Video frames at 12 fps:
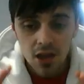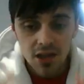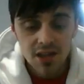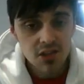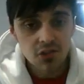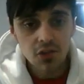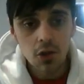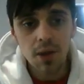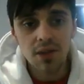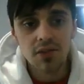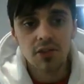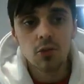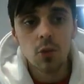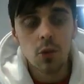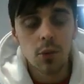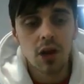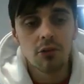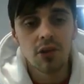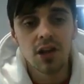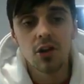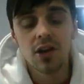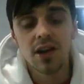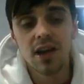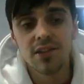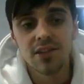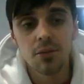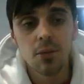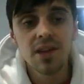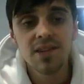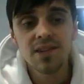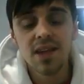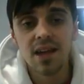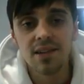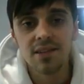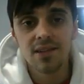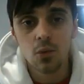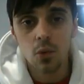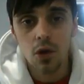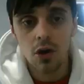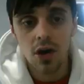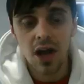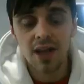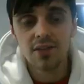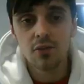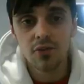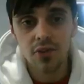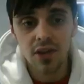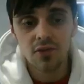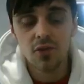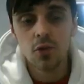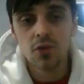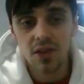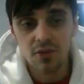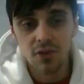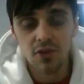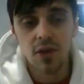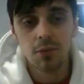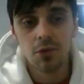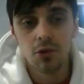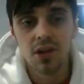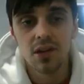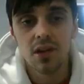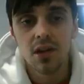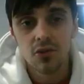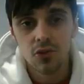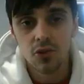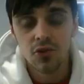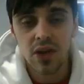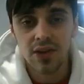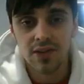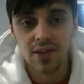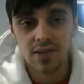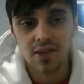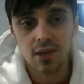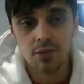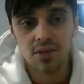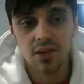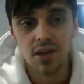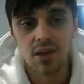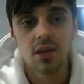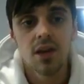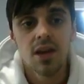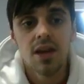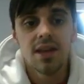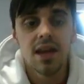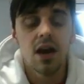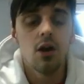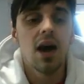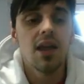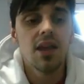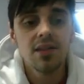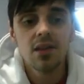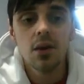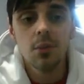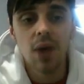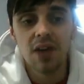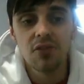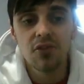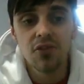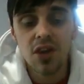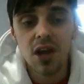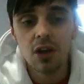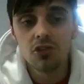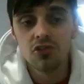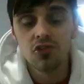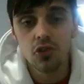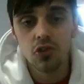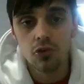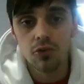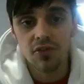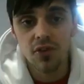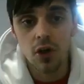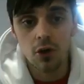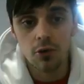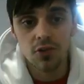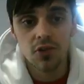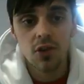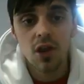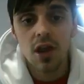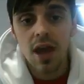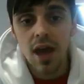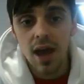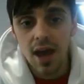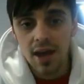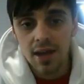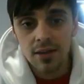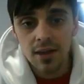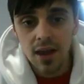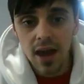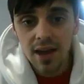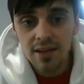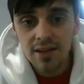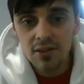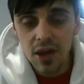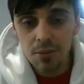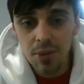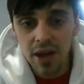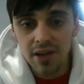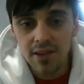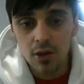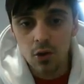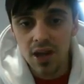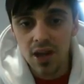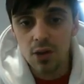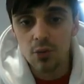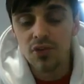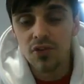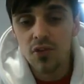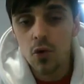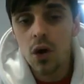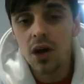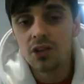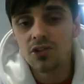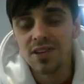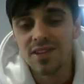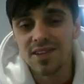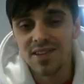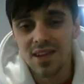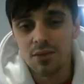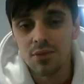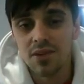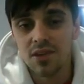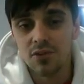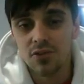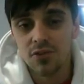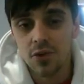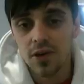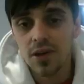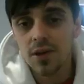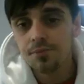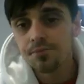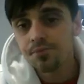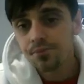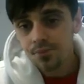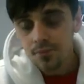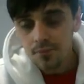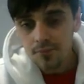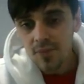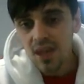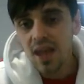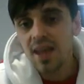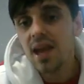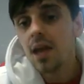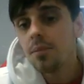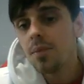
let's just go back to what we're currently looking at. So my stats were as of the 14th of February 2017. Now at that time I had 302 referrals, and active ad packs along here was 473, and the